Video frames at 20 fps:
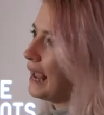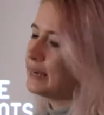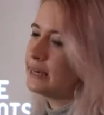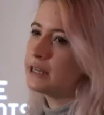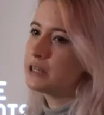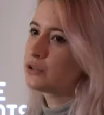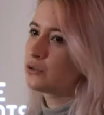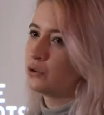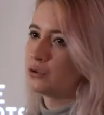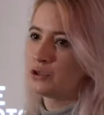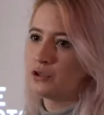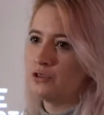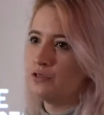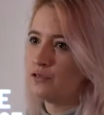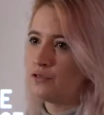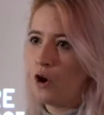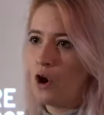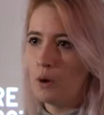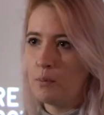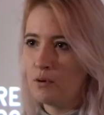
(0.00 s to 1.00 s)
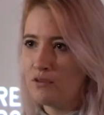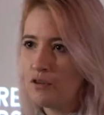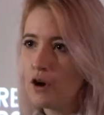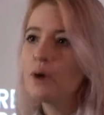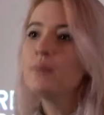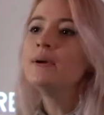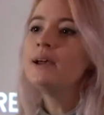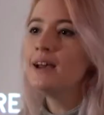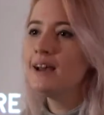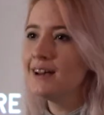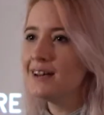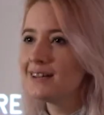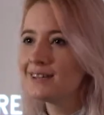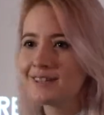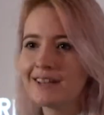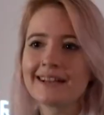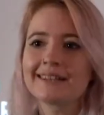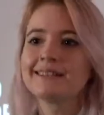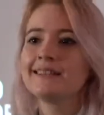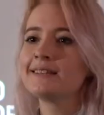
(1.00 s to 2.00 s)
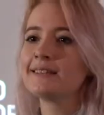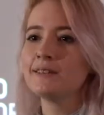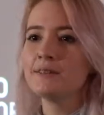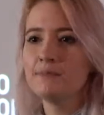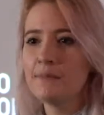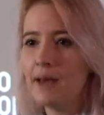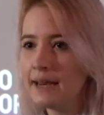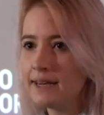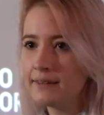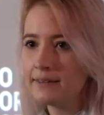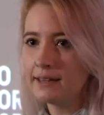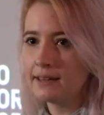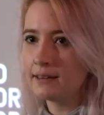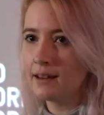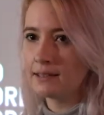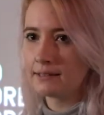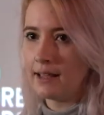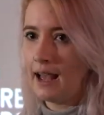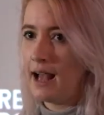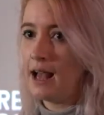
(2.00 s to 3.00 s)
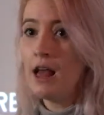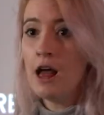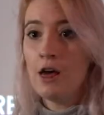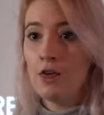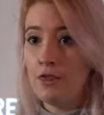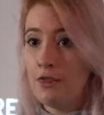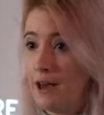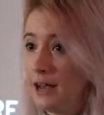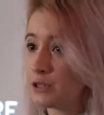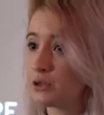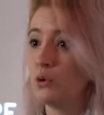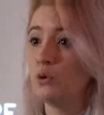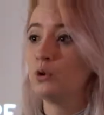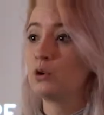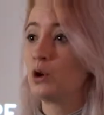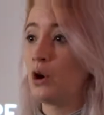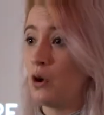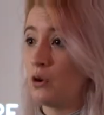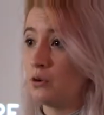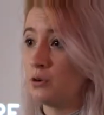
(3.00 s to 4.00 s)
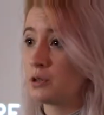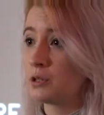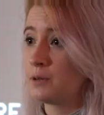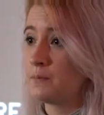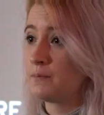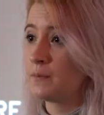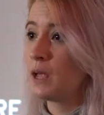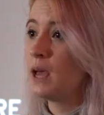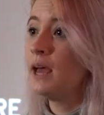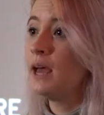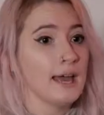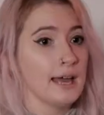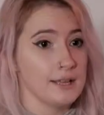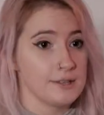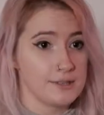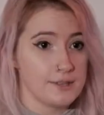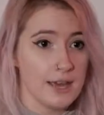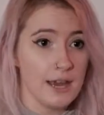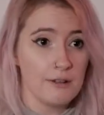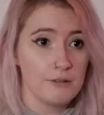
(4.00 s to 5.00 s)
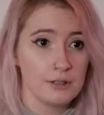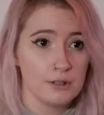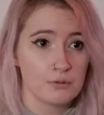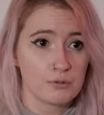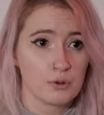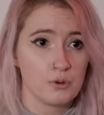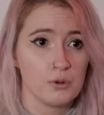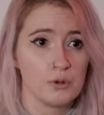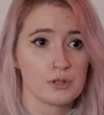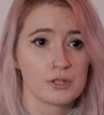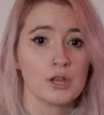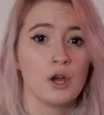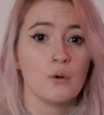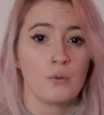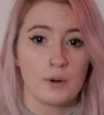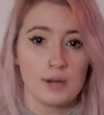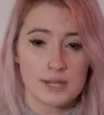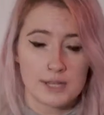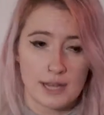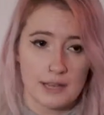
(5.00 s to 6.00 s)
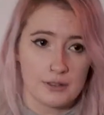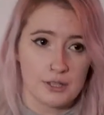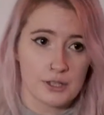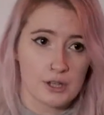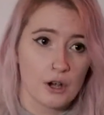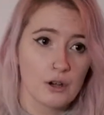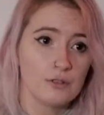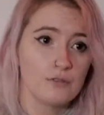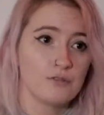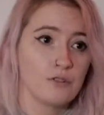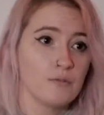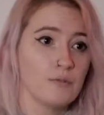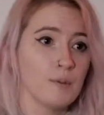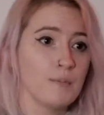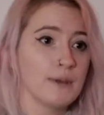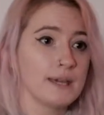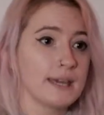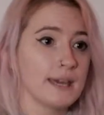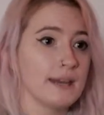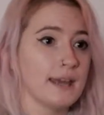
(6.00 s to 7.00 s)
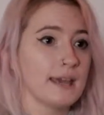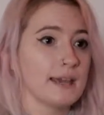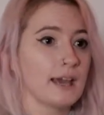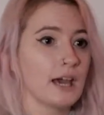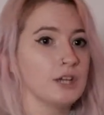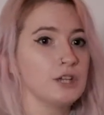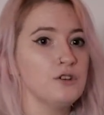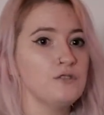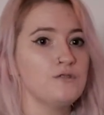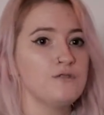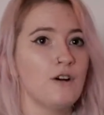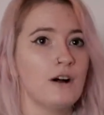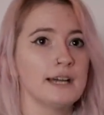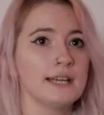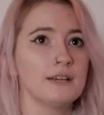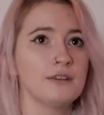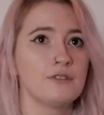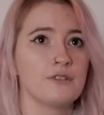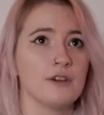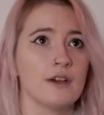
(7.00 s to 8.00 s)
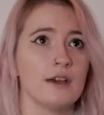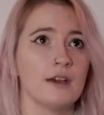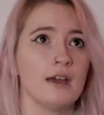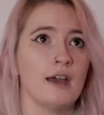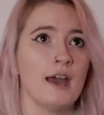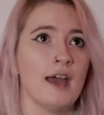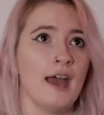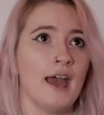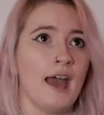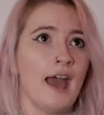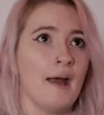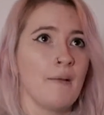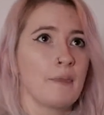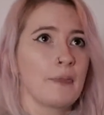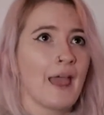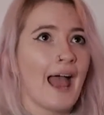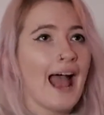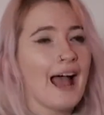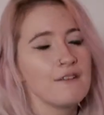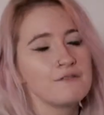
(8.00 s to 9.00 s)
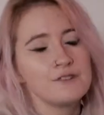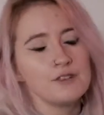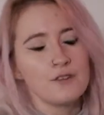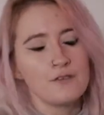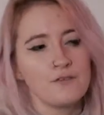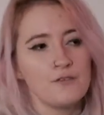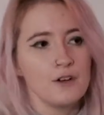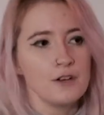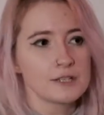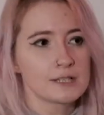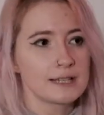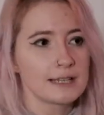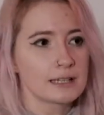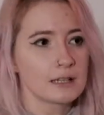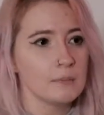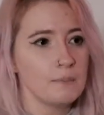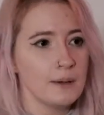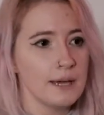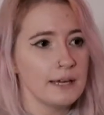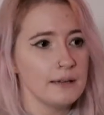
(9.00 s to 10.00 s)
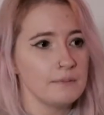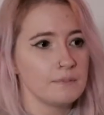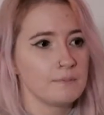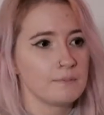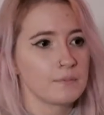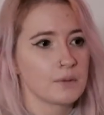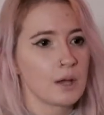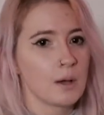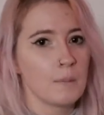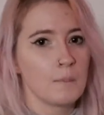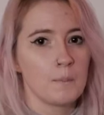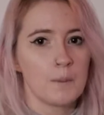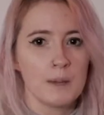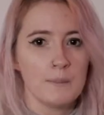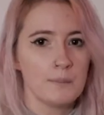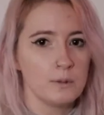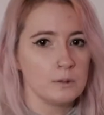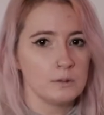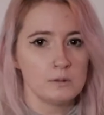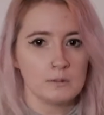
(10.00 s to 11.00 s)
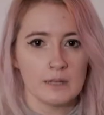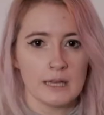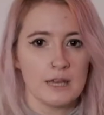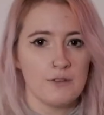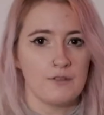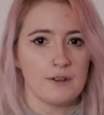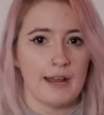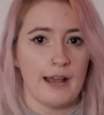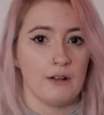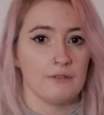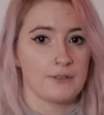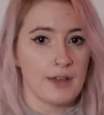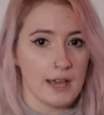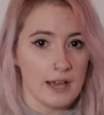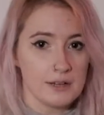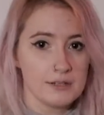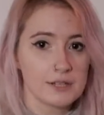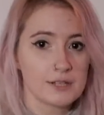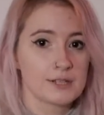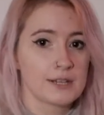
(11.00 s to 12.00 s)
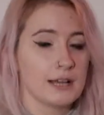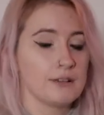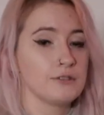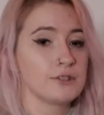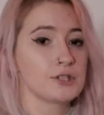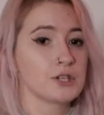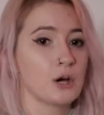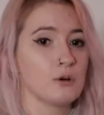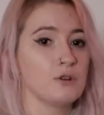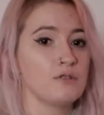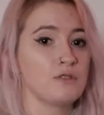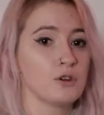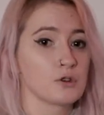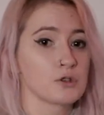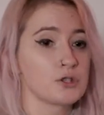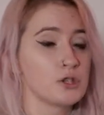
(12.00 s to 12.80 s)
any sort of homophobia, sexism, anything like that. That all goes. It's there in the rules. We set the tone from the beginning, and you find that after the first little bit, people even out. They understand the tone of your